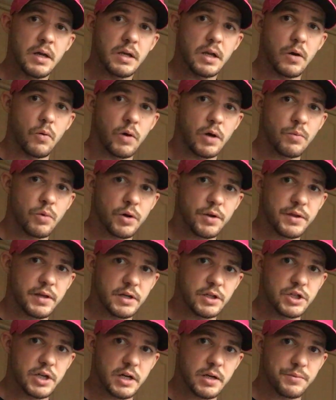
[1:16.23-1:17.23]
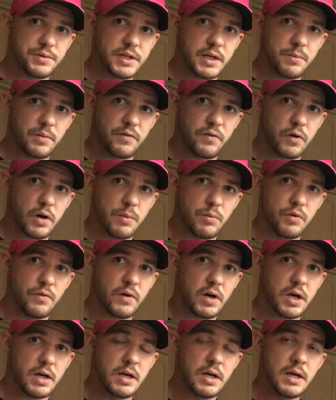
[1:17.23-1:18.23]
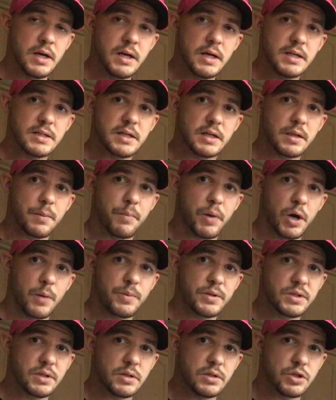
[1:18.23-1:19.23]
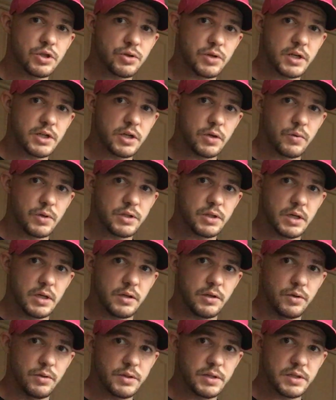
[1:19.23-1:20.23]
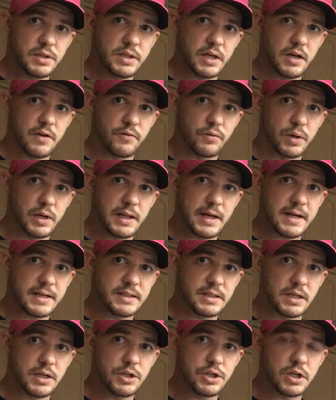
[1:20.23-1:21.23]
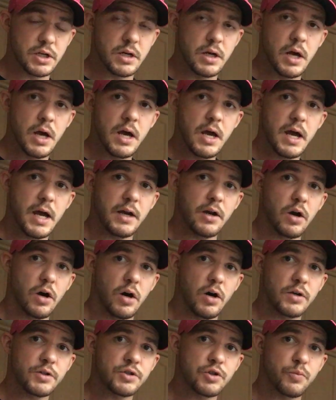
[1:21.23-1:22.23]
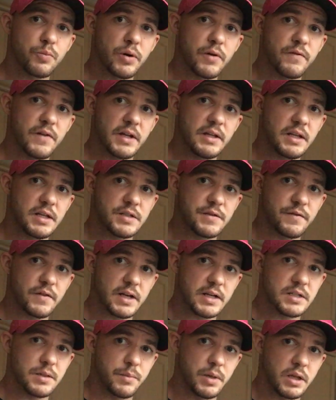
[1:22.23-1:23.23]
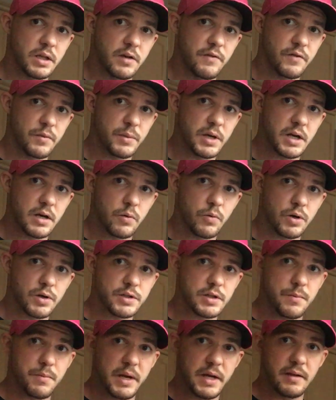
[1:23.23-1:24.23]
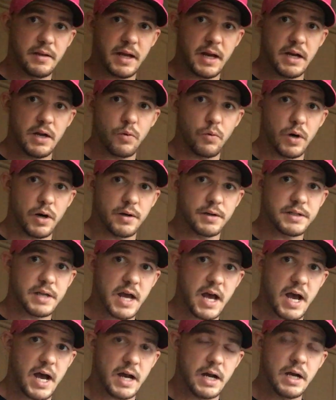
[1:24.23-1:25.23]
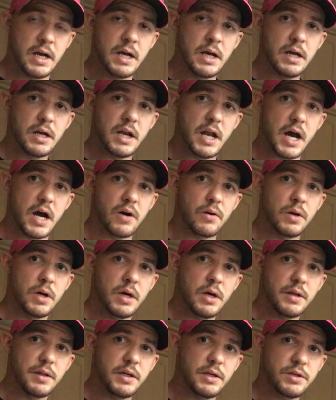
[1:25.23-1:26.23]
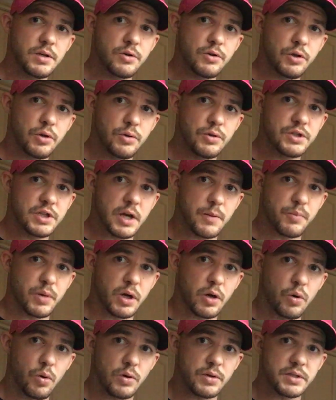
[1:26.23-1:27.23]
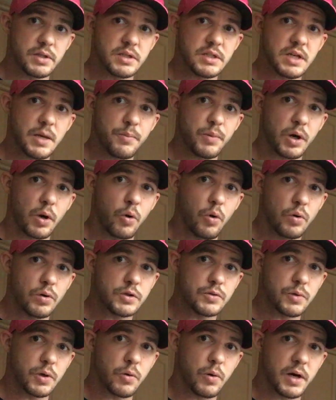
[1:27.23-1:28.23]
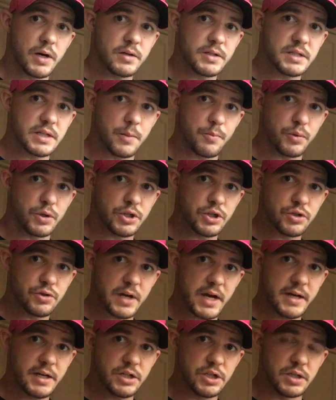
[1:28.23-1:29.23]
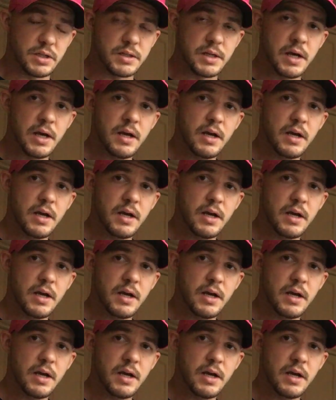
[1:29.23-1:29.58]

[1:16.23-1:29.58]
Now, one more thing Jakub said before I move on is that the purpose of the stretching was to induce a state of relaxation and also prevent his flexibility from getting worse and maintain it where it's at. Now, these are two separate goals, and separate goals require separate strategies.